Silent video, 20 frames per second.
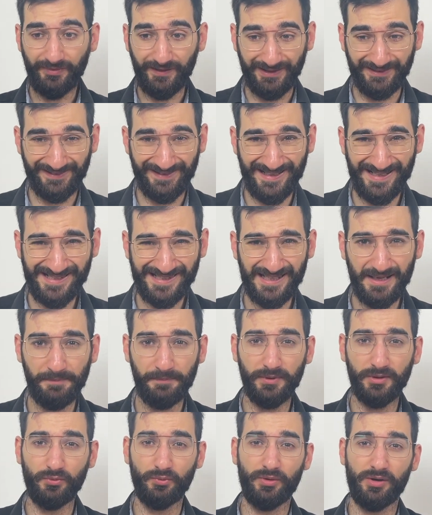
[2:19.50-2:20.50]

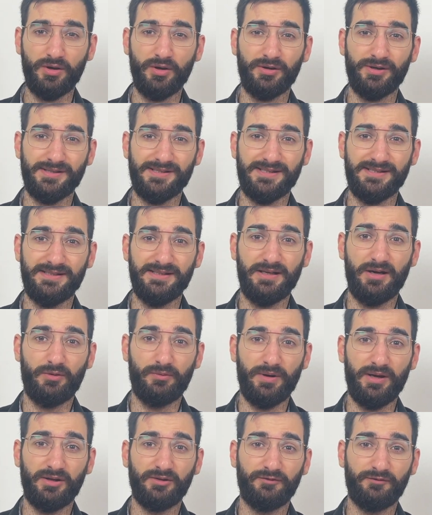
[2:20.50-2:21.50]
December we're gonna see
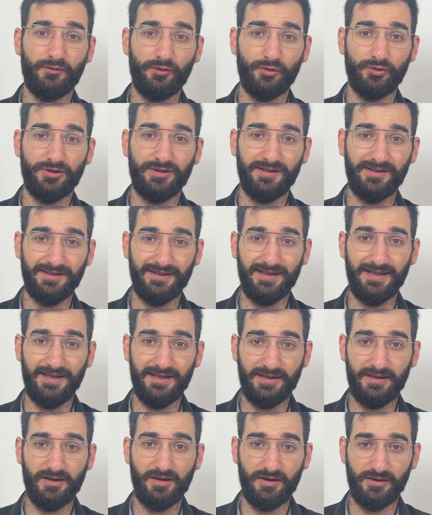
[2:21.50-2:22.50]
around
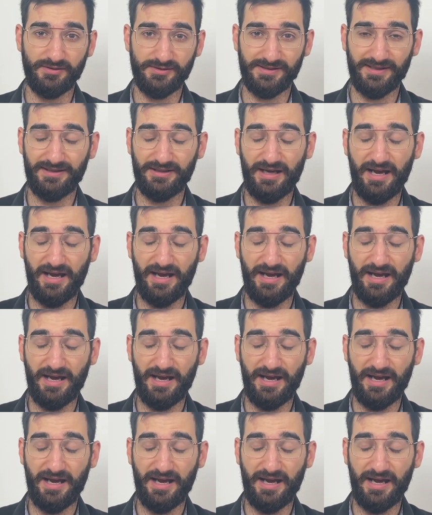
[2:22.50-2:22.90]
14k cars.